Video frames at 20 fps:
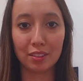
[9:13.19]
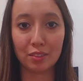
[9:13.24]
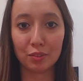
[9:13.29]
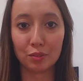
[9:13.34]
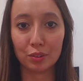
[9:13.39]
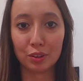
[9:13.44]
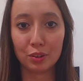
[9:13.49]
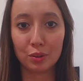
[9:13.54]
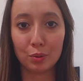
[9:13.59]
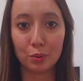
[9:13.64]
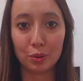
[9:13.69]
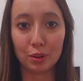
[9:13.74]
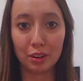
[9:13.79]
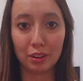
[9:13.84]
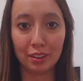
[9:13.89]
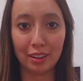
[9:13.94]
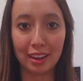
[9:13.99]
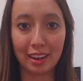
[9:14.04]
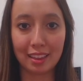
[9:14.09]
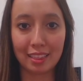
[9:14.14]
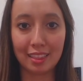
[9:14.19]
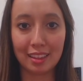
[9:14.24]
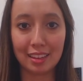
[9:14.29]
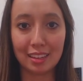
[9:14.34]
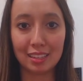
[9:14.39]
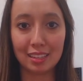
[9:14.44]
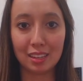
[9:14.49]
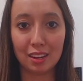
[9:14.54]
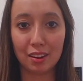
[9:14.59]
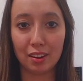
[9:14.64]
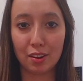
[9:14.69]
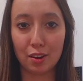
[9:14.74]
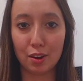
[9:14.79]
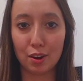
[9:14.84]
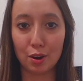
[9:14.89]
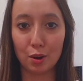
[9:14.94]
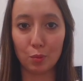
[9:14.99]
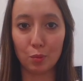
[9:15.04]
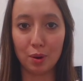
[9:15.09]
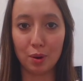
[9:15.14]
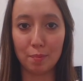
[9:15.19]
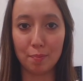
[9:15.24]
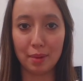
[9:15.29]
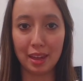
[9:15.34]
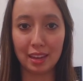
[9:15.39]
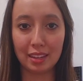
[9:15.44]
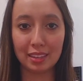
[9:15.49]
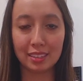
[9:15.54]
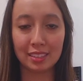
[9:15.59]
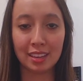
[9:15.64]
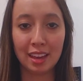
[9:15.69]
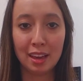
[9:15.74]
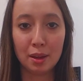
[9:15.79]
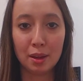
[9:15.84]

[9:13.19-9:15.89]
in the real world like this are what makes